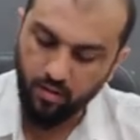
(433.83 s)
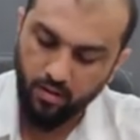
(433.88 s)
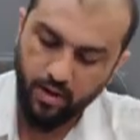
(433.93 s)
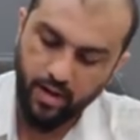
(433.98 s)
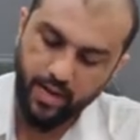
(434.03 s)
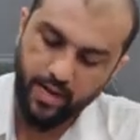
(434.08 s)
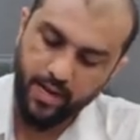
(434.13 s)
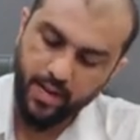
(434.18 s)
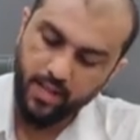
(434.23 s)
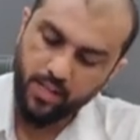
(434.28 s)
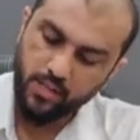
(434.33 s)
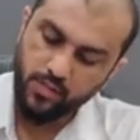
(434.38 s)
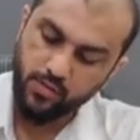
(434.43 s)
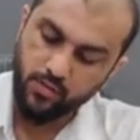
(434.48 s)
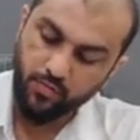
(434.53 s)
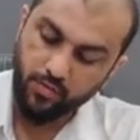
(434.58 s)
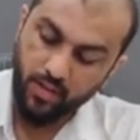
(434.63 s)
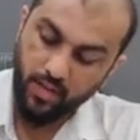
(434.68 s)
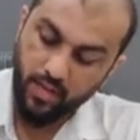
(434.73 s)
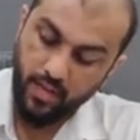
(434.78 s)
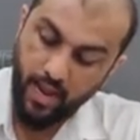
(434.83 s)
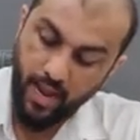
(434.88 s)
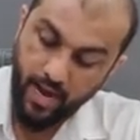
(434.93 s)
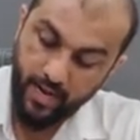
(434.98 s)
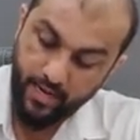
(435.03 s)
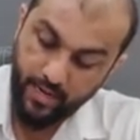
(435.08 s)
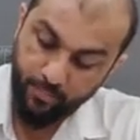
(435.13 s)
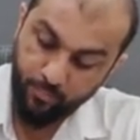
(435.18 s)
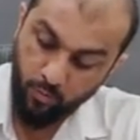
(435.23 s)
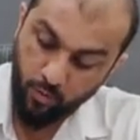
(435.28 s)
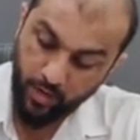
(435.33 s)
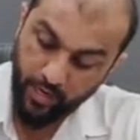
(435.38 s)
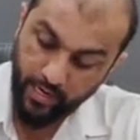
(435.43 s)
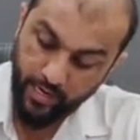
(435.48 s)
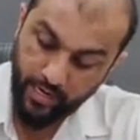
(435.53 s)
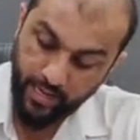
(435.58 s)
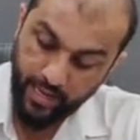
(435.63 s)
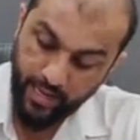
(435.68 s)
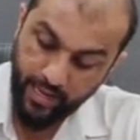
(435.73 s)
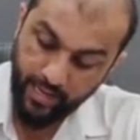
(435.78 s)
Alright, so we are at
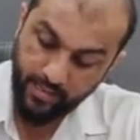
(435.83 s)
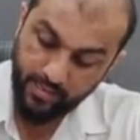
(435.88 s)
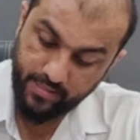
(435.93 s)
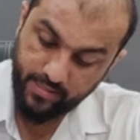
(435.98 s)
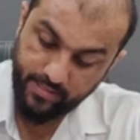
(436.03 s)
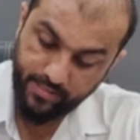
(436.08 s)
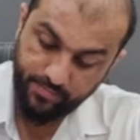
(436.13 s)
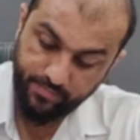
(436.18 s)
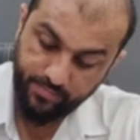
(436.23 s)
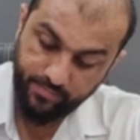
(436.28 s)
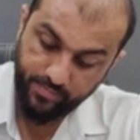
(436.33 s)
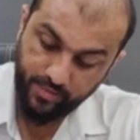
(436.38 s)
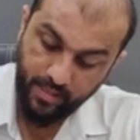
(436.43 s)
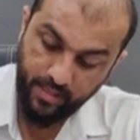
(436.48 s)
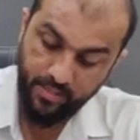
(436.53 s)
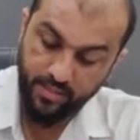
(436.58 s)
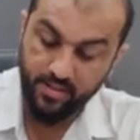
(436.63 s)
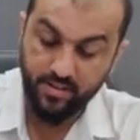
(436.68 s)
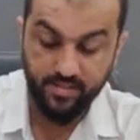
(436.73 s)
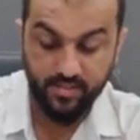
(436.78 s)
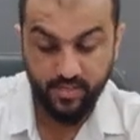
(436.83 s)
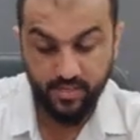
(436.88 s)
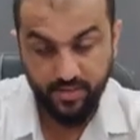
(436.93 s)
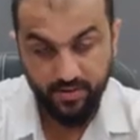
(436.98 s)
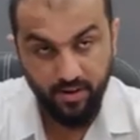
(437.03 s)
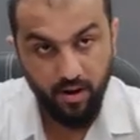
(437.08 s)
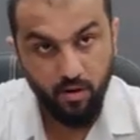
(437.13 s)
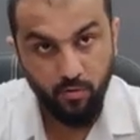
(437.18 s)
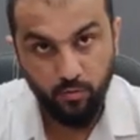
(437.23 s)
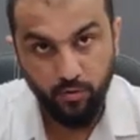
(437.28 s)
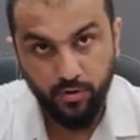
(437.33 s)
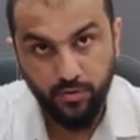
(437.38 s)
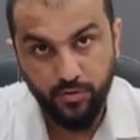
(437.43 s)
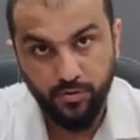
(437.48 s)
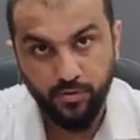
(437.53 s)
point X and there is a drought.